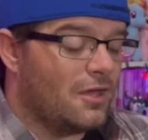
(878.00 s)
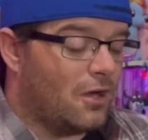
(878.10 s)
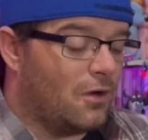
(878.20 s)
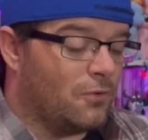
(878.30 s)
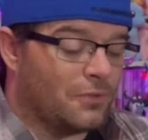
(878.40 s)

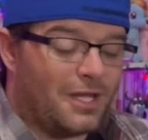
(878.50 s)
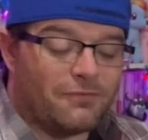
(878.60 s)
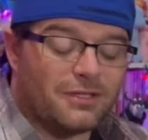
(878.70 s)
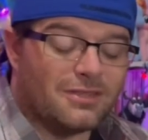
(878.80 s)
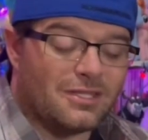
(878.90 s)
on
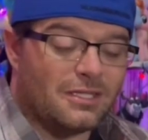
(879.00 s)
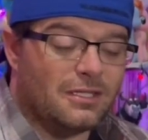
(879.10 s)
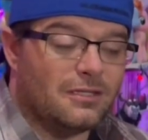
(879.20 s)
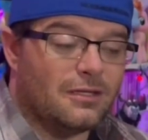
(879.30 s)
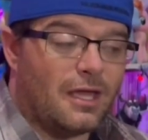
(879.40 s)

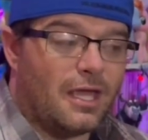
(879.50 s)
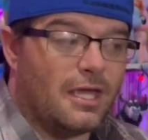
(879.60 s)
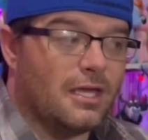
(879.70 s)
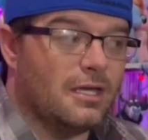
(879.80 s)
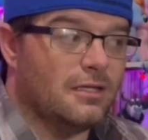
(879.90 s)
everything
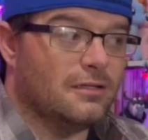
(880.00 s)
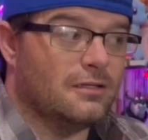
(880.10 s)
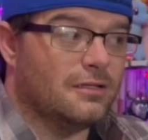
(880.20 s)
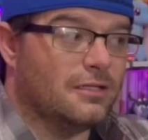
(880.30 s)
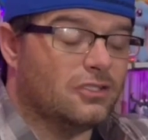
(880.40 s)
and
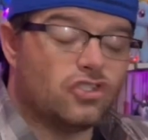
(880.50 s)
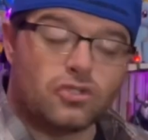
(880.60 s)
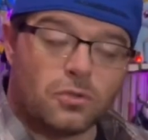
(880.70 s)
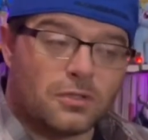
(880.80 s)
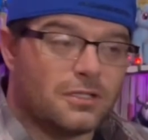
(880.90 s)
it's
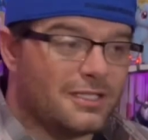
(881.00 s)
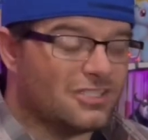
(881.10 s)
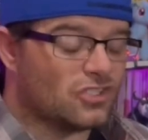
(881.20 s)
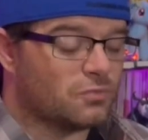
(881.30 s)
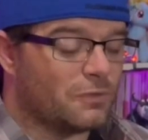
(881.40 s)
short,
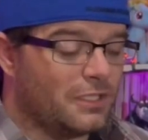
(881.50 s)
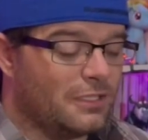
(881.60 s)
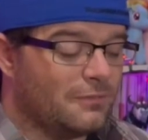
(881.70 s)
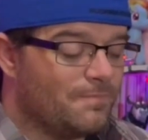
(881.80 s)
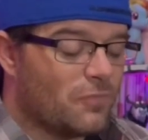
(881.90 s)
it's
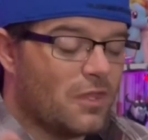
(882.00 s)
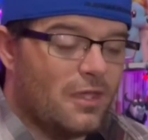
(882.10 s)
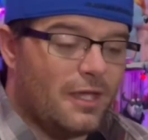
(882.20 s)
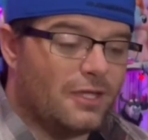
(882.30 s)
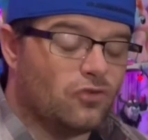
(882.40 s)
sweet
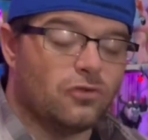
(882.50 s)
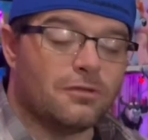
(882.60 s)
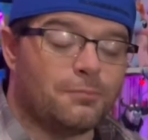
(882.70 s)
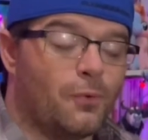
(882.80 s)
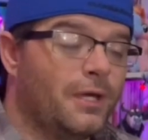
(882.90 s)
and to the
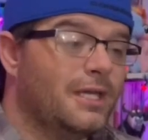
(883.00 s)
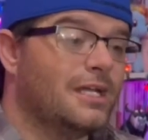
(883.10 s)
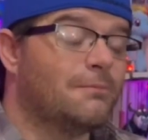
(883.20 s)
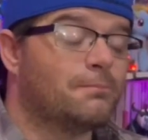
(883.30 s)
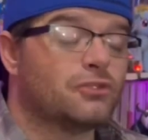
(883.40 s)
point, and
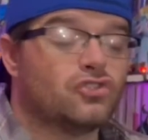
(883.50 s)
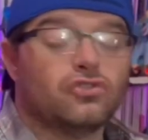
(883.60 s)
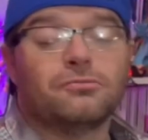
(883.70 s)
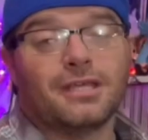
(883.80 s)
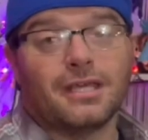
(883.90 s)
I'm
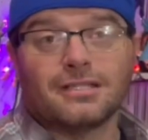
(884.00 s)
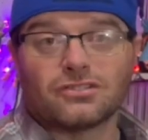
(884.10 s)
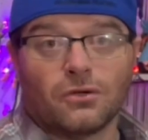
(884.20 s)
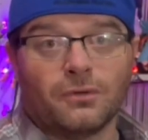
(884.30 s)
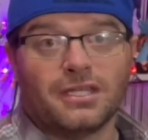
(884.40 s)
presuming it's
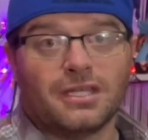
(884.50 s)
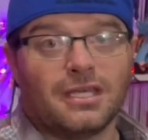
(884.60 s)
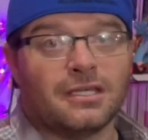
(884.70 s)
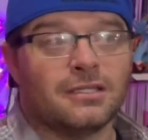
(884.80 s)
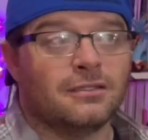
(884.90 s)
going to
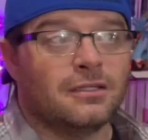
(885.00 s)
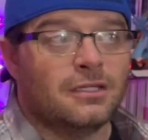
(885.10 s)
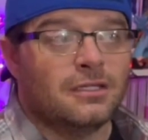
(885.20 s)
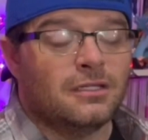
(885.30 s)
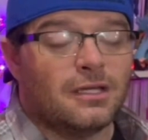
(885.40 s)
get
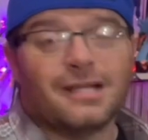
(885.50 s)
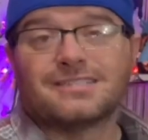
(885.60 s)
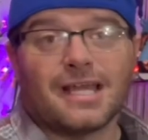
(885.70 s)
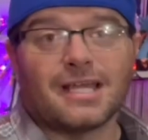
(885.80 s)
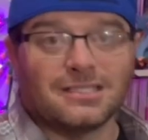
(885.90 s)
a
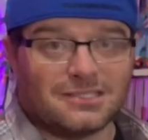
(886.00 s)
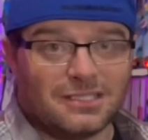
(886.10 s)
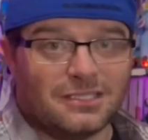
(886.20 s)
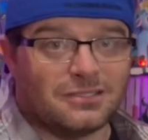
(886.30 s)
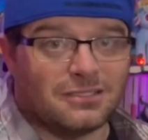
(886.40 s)
second
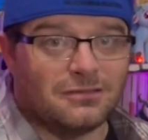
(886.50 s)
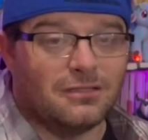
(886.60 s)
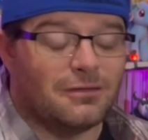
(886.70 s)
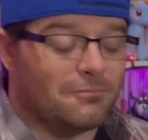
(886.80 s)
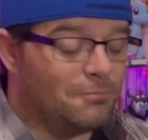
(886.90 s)
season,
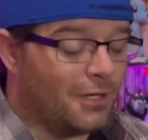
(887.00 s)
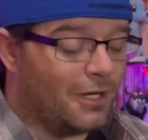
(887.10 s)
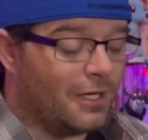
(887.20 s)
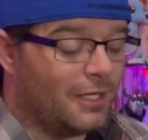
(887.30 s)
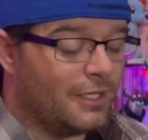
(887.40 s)

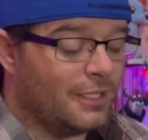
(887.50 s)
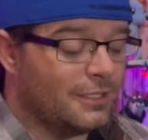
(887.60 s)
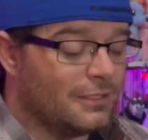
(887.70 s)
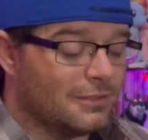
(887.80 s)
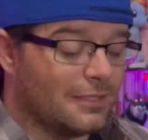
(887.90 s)
but
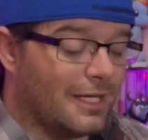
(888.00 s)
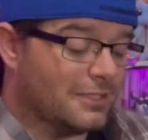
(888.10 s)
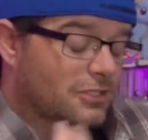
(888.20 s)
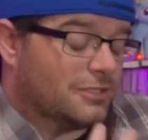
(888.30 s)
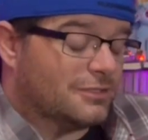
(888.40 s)
I
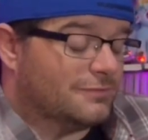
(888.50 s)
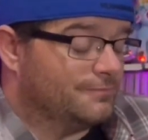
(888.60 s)
just